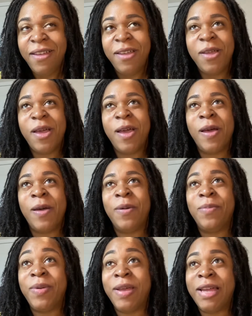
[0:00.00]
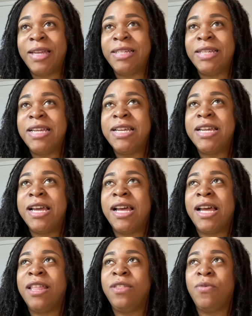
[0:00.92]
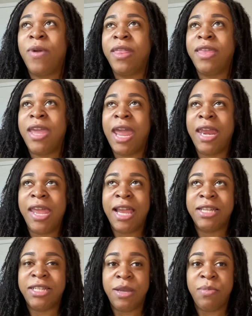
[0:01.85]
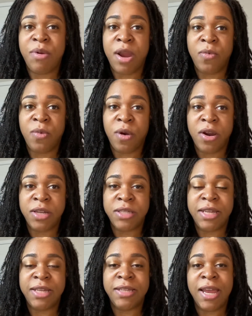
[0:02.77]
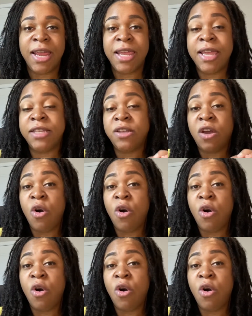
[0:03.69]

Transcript: But the way the ADHD brain works is that it gets